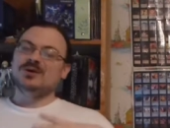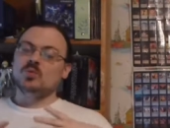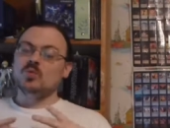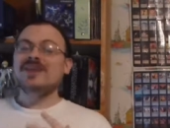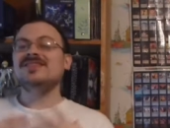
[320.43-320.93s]

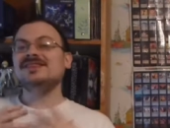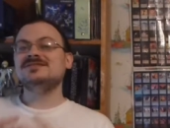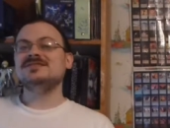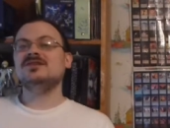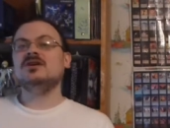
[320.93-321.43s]
When
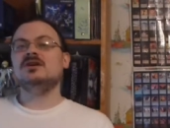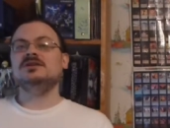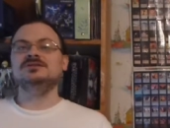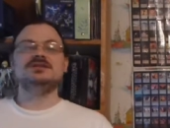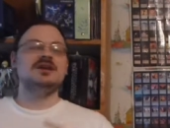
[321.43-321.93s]
this
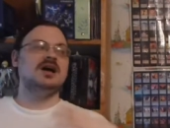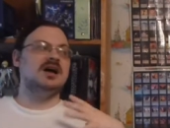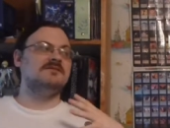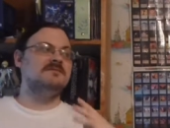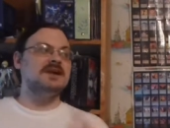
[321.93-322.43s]
occurs,
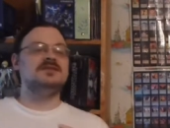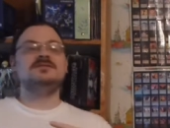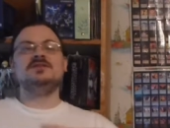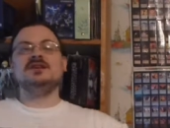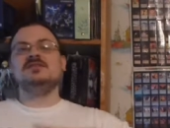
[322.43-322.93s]

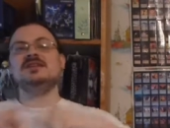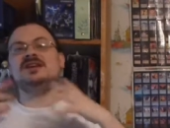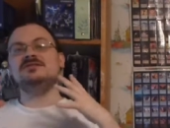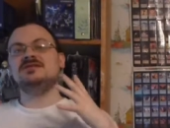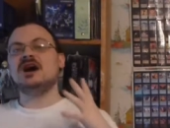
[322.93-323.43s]
effectively the
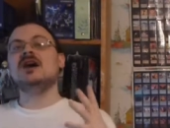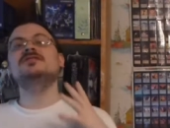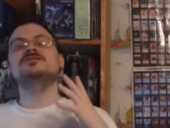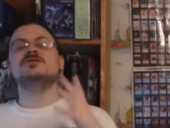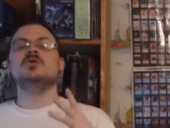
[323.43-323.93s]
entire
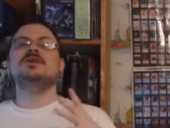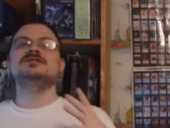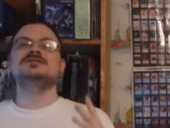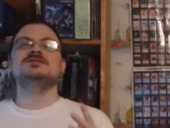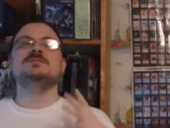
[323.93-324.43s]
security
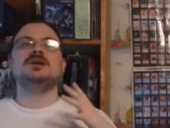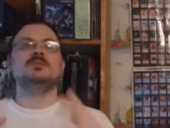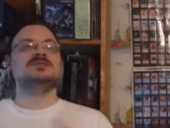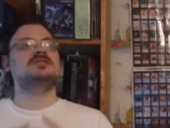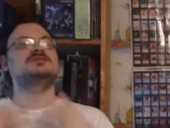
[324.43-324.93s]
system
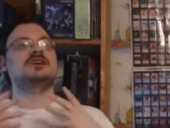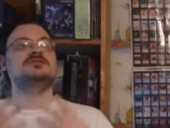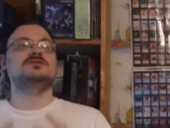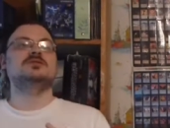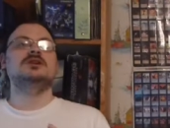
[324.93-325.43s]
becomes an
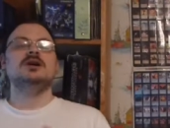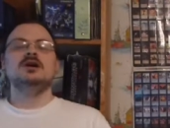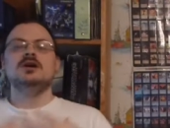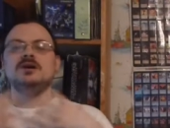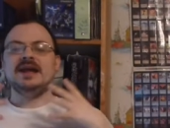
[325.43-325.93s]
essential
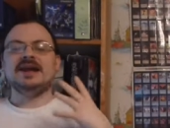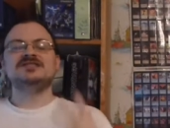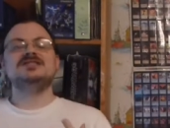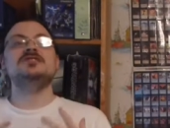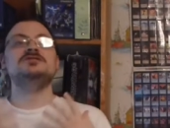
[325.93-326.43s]

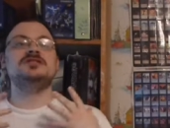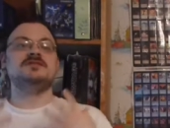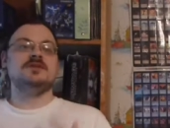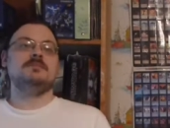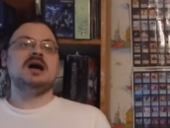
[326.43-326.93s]
extension
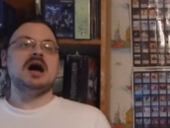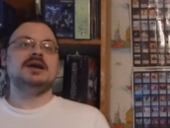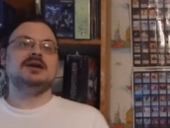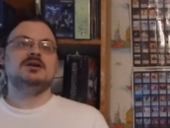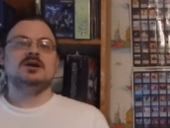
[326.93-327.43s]
of their
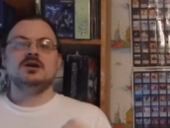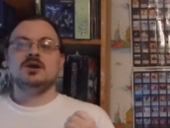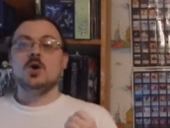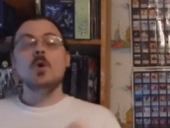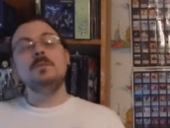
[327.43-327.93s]
body.
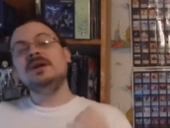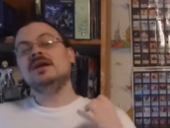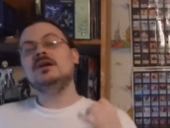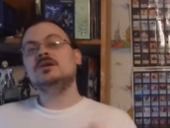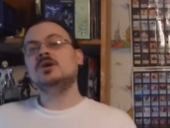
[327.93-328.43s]

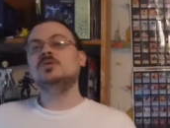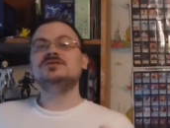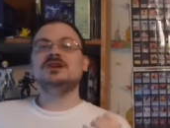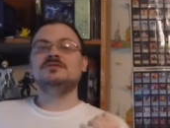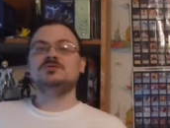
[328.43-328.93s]
Opening and
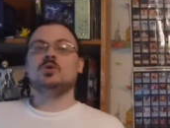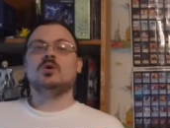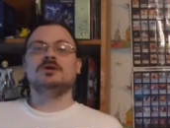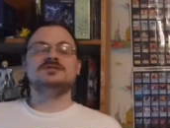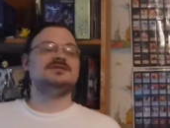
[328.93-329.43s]
closing of
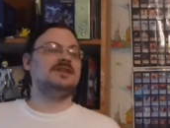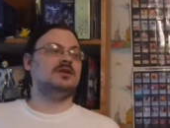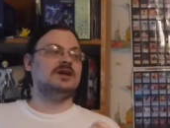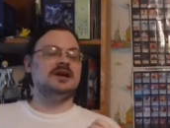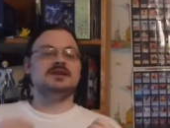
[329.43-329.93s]
doors,
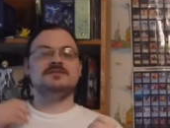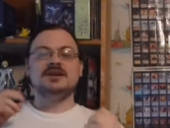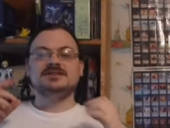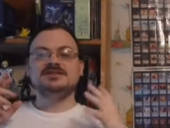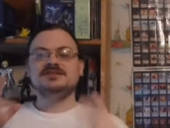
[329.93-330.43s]
they'll kind of
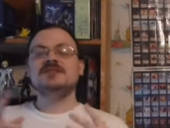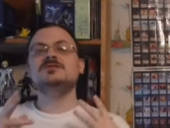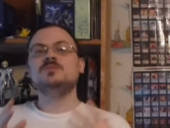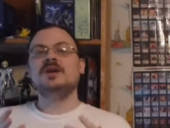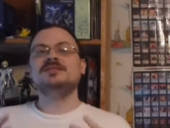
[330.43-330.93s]

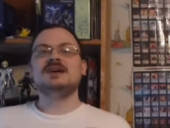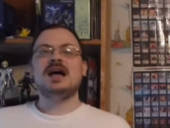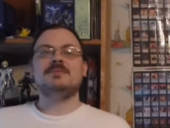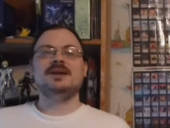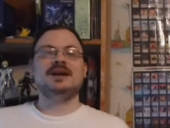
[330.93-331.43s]
sense when it's
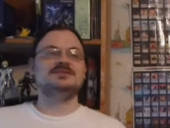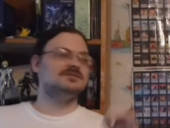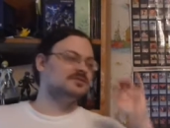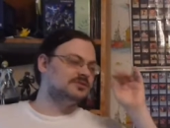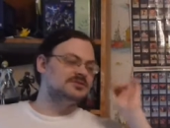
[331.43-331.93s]
happening as
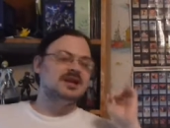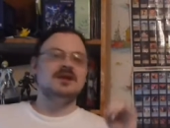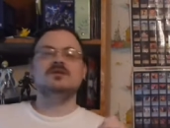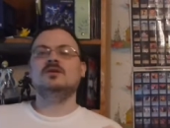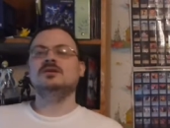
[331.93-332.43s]
this little
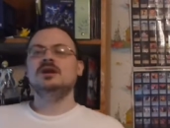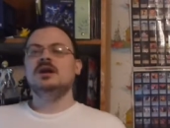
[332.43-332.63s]
tingle.